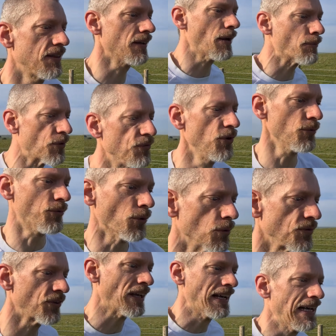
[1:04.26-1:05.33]
the number of
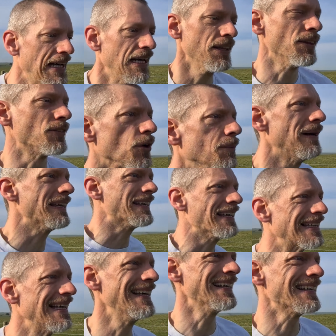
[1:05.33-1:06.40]
footfalls that you're making
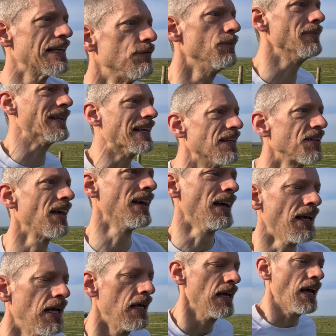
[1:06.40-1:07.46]
in a given minute,
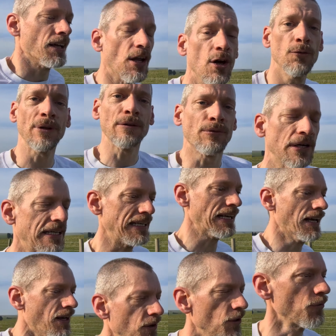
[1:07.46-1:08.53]
and hopefully running
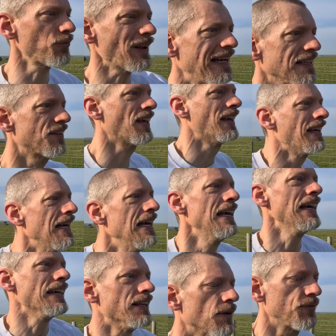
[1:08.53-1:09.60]
on a flat
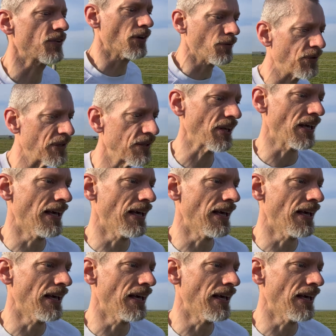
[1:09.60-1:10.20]
enough surface